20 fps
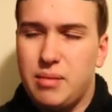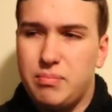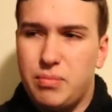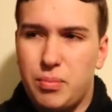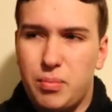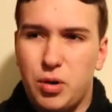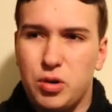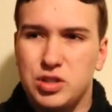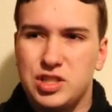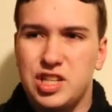
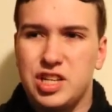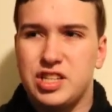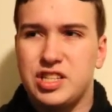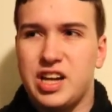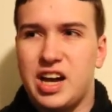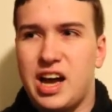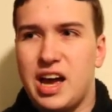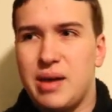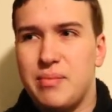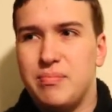But most of the
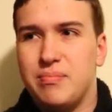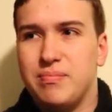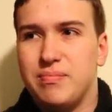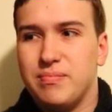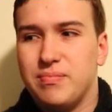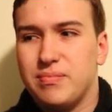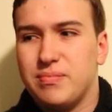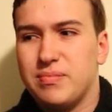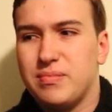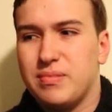time,
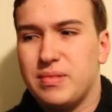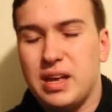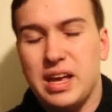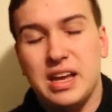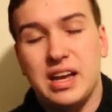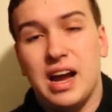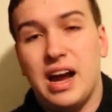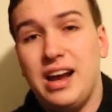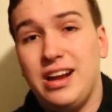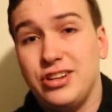
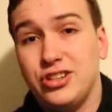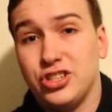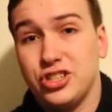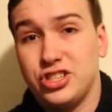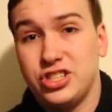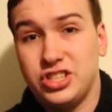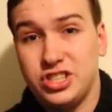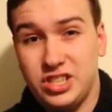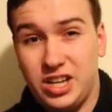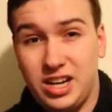it kind of
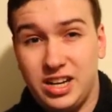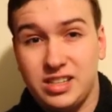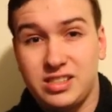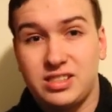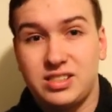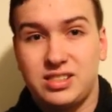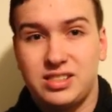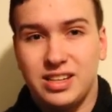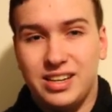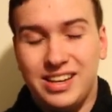just
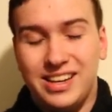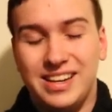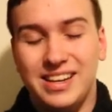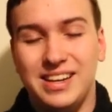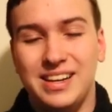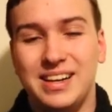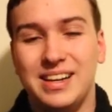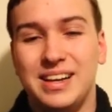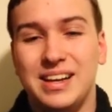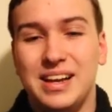sucks
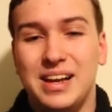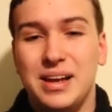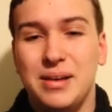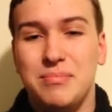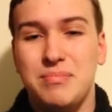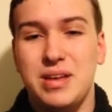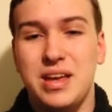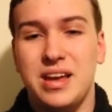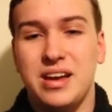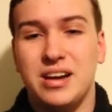
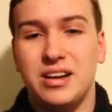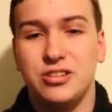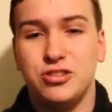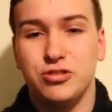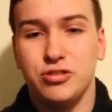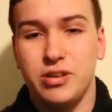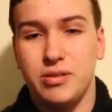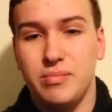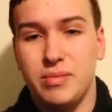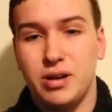being a
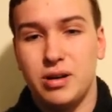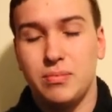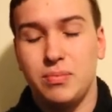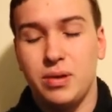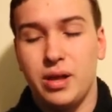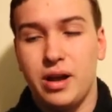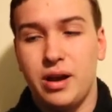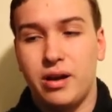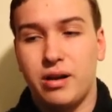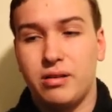Dream Mirror
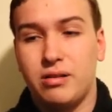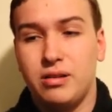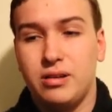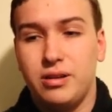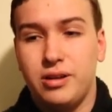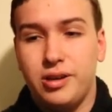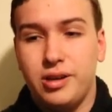player.